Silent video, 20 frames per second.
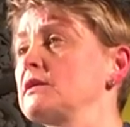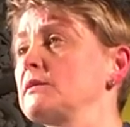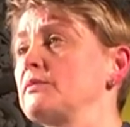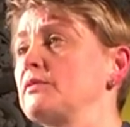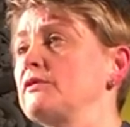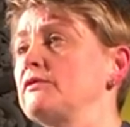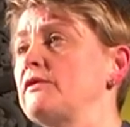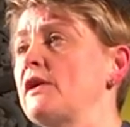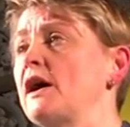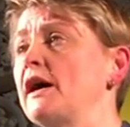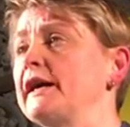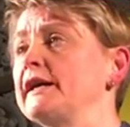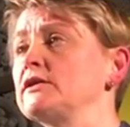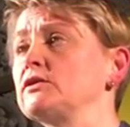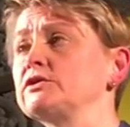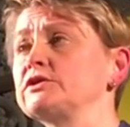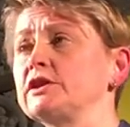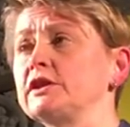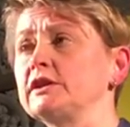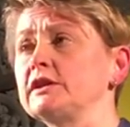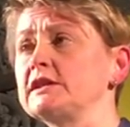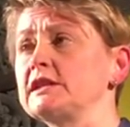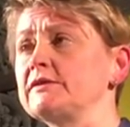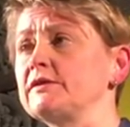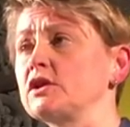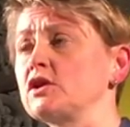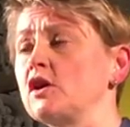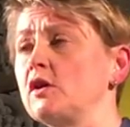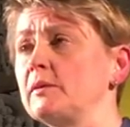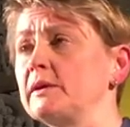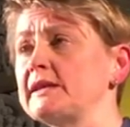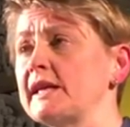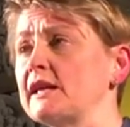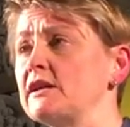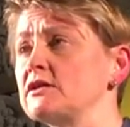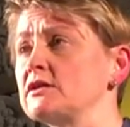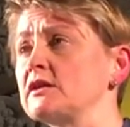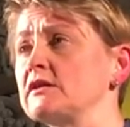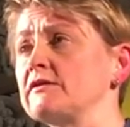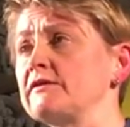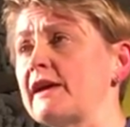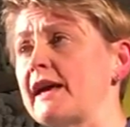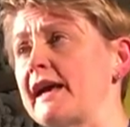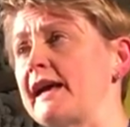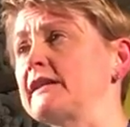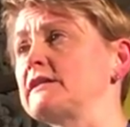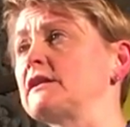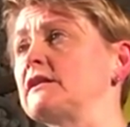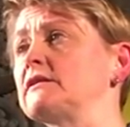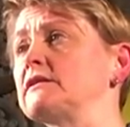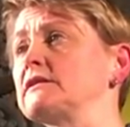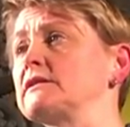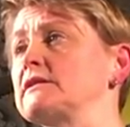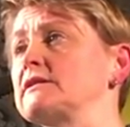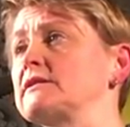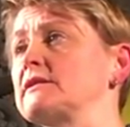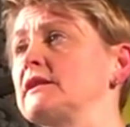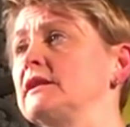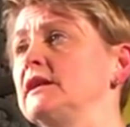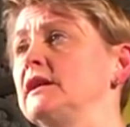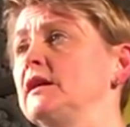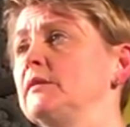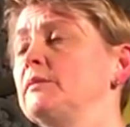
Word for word: to provide alternative accommodation for adults,